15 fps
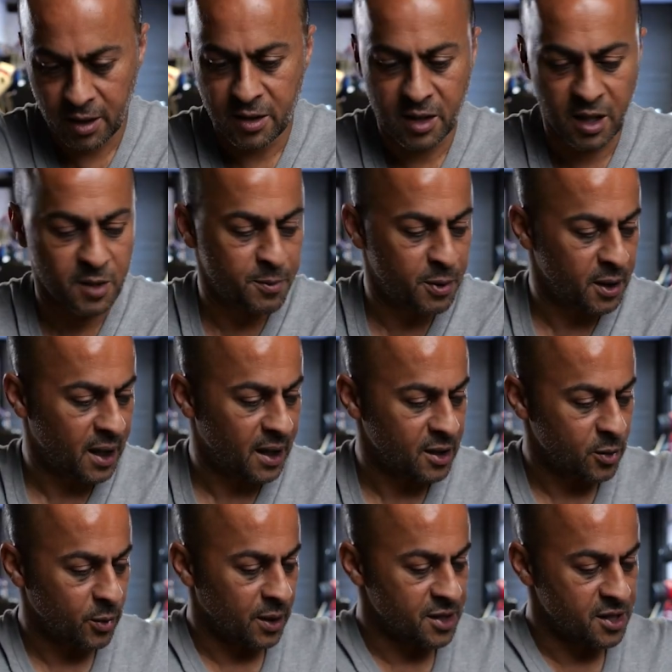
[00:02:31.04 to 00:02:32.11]
So let's put that
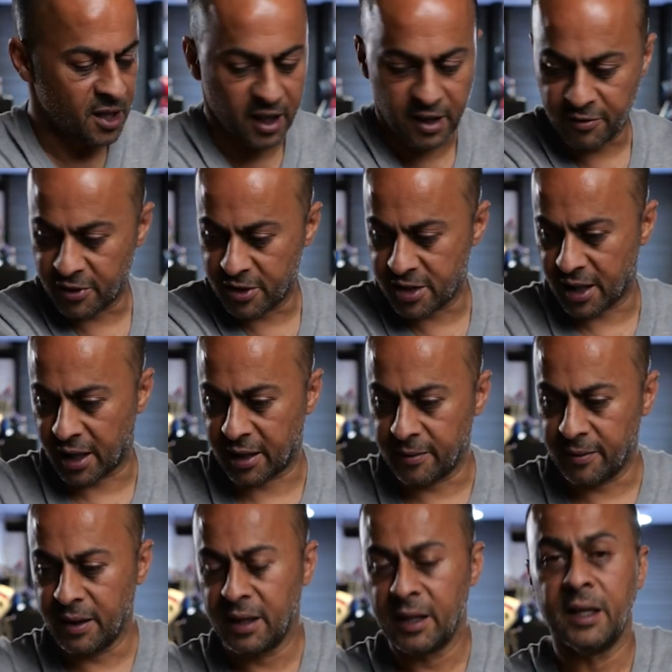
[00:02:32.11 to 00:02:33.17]
to one side for a
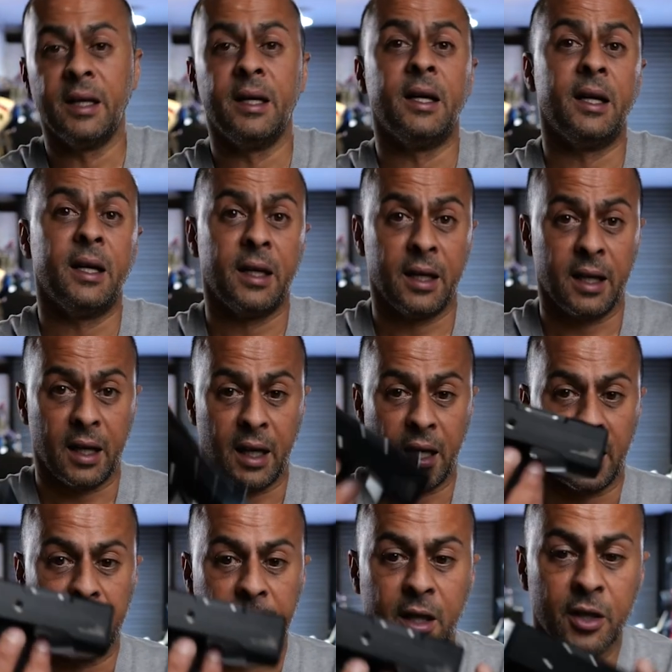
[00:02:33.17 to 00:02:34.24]
second
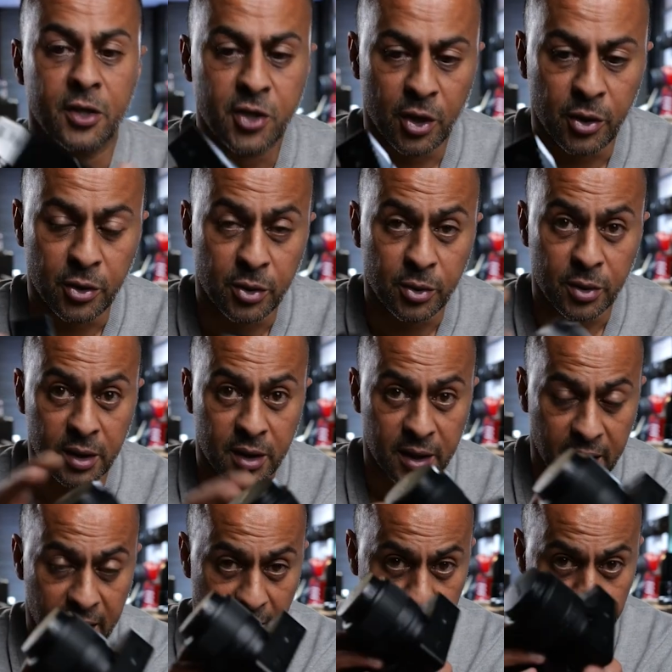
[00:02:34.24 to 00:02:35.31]
and show you
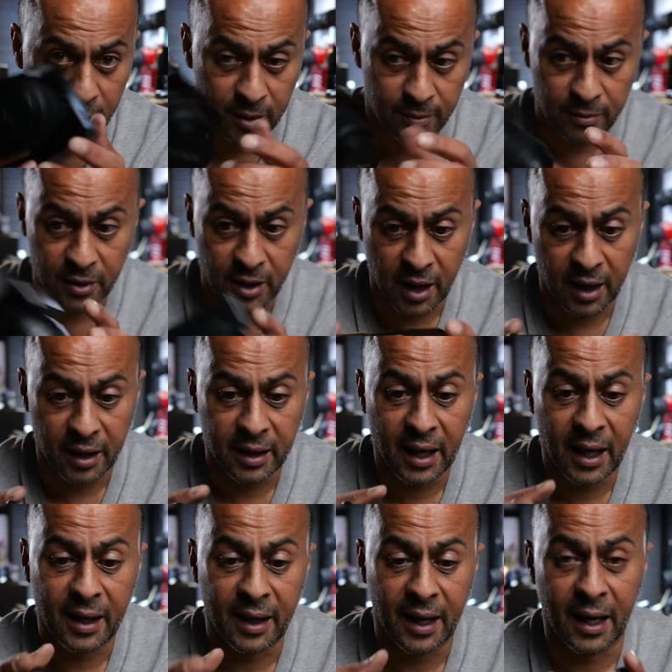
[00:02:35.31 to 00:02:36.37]
the camera that I
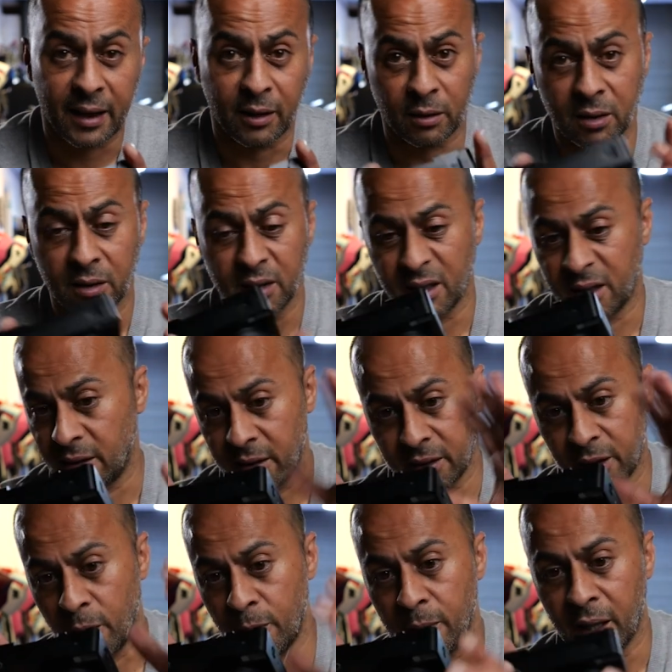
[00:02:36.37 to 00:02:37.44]
can handle and
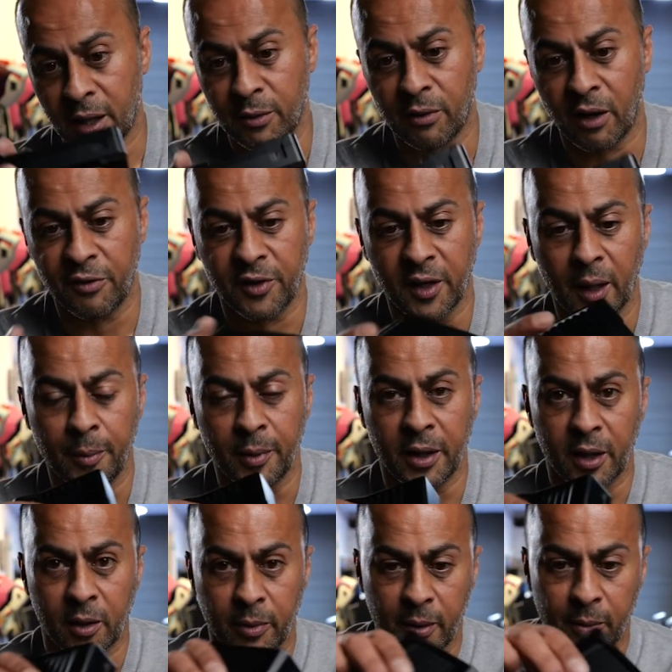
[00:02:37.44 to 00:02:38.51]
don't mind roughing up a
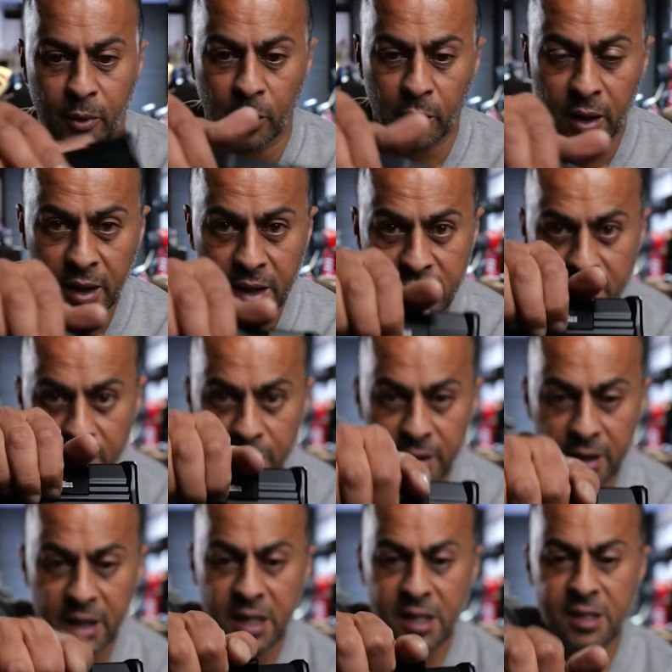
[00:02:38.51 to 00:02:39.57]
little bit more. So
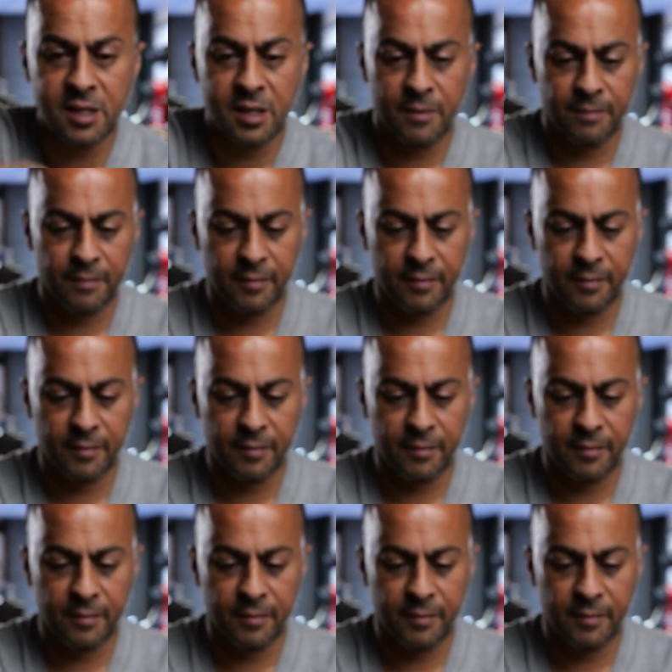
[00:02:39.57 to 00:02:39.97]
these